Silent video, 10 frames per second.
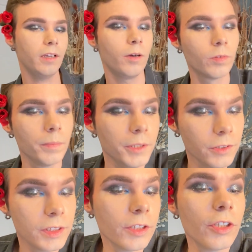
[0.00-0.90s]
I'm going to be
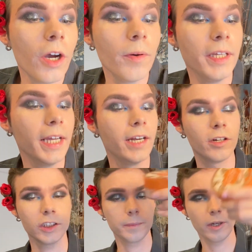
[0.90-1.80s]
using the Coty
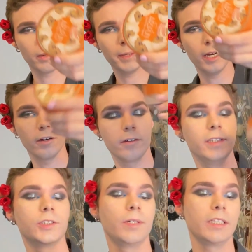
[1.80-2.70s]
Airspun powder
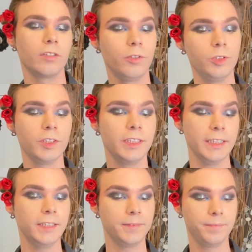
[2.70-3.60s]
and translucent.